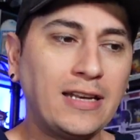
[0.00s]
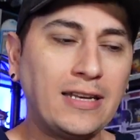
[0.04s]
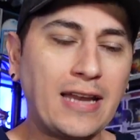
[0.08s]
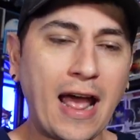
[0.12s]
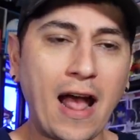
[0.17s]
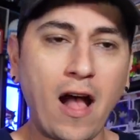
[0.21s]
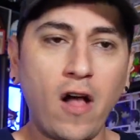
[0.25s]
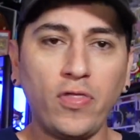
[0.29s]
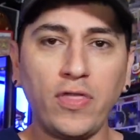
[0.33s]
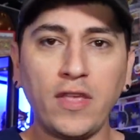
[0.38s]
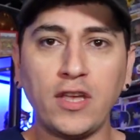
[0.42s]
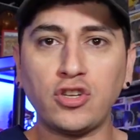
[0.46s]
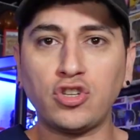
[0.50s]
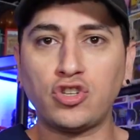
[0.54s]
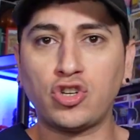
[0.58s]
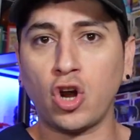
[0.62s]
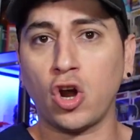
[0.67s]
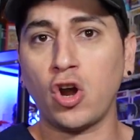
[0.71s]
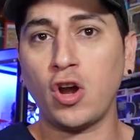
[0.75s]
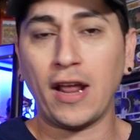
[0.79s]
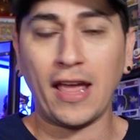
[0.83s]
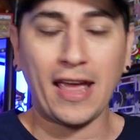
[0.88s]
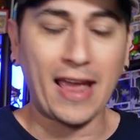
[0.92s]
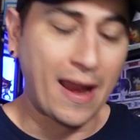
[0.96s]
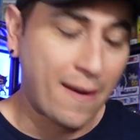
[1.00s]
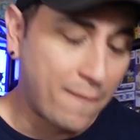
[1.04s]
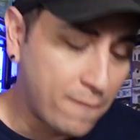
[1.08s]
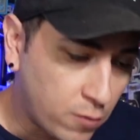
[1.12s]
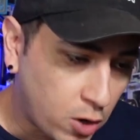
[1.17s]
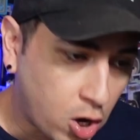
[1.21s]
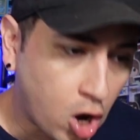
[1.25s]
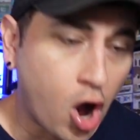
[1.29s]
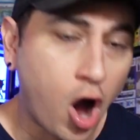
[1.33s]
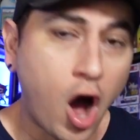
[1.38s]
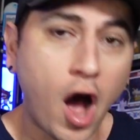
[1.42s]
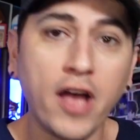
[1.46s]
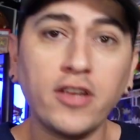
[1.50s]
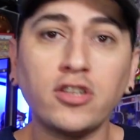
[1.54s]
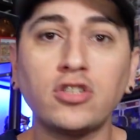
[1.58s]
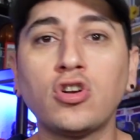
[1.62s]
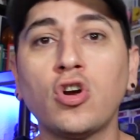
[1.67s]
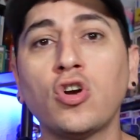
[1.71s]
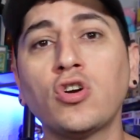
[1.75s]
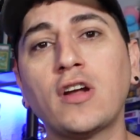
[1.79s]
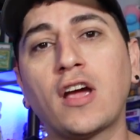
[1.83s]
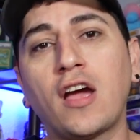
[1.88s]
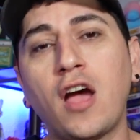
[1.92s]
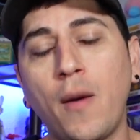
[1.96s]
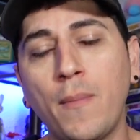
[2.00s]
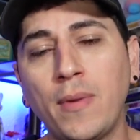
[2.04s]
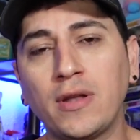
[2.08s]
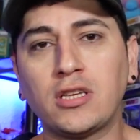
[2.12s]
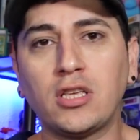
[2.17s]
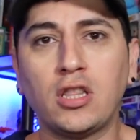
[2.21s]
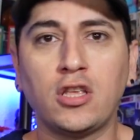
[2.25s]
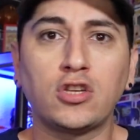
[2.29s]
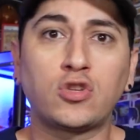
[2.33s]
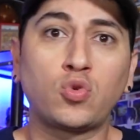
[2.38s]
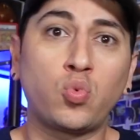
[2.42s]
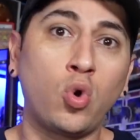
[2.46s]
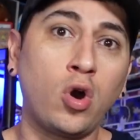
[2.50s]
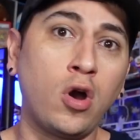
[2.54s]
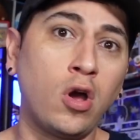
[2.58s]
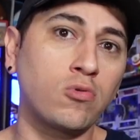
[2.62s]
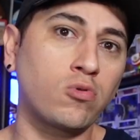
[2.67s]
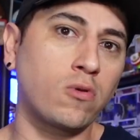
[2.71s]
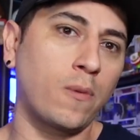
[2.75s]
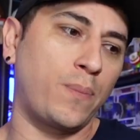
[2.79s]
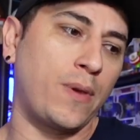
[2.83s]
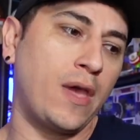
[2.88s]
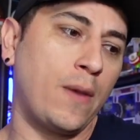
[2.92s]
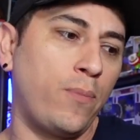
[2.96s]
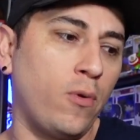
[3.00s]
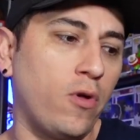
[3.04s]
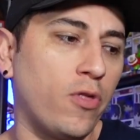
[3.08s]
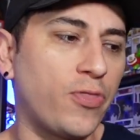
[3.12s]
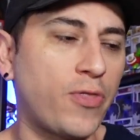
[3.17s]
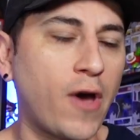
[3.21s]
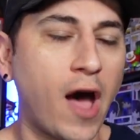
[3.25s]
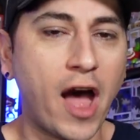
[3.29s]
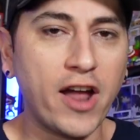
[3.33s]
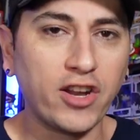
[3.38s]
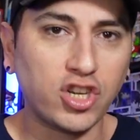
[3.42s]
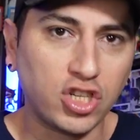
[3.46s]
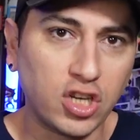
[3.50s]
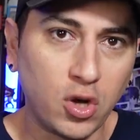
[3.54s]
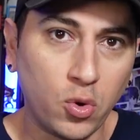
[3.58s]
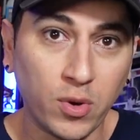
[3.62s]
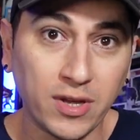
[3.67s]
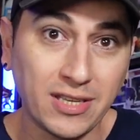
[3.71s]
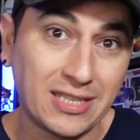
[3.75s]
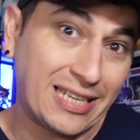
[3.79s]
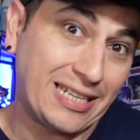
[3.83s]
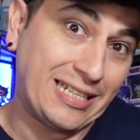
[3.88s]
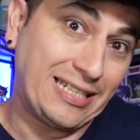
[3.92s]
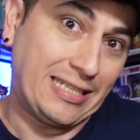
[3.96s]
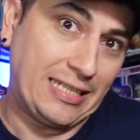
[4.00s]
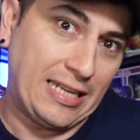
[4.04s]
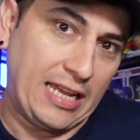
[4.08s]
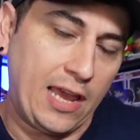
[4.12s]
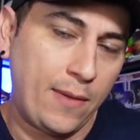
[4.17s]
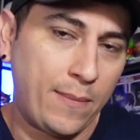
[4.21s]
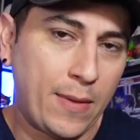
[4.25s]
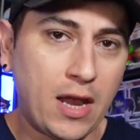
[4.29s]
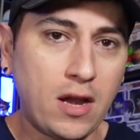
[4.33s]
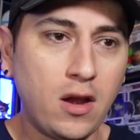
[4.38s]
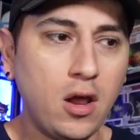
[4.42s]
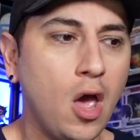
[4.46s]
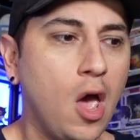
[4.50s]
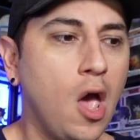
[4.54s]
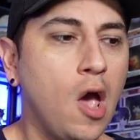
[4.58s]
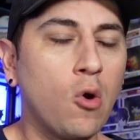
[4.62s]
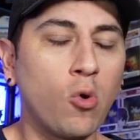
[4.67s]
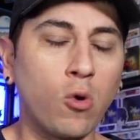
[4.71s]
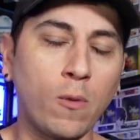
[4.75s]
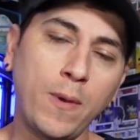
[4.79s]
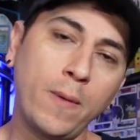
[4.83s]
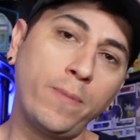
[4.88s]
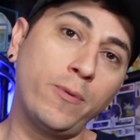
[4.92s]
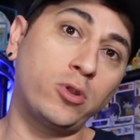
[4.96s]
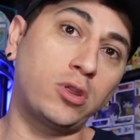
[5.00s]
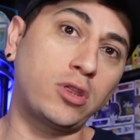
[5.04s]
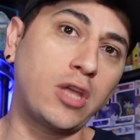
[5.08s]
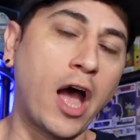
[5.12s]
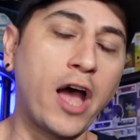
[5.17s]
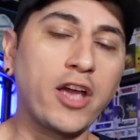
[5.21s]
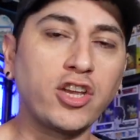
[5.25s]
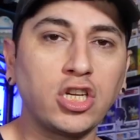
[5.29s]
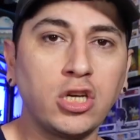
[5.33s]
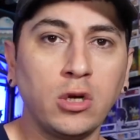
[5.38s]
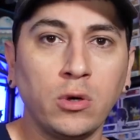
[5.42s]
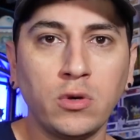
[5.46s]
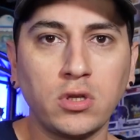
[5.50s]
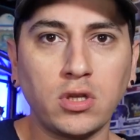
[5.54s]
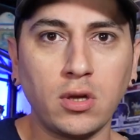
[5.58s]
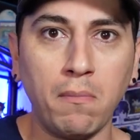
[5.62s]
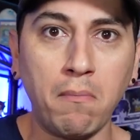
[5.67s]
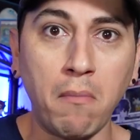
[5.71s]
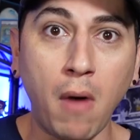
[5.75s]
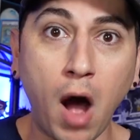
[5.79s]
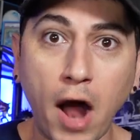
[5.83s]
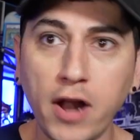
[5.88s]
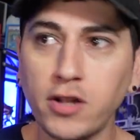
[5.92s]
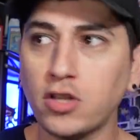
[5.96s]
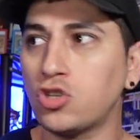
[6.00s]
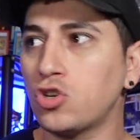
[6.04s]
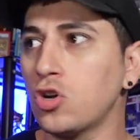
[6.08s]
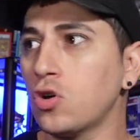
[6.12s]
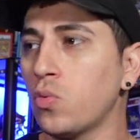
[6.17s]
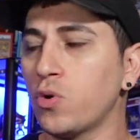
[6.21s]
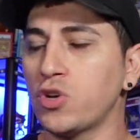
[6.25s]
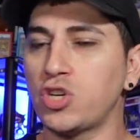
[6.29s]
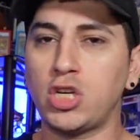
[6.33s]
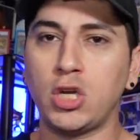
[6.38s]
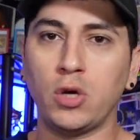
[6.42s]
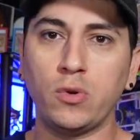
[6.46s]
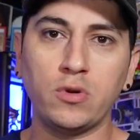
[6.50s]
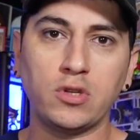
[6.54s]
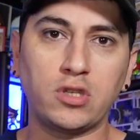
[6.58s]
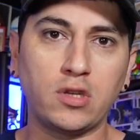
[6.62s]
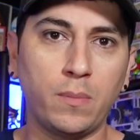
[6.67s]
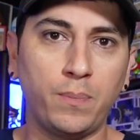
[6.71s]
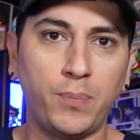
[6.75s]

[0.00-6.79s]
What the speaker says: down this journey and caused her to come into this world where people thought she was a demon, where people thought she was a monster, where she was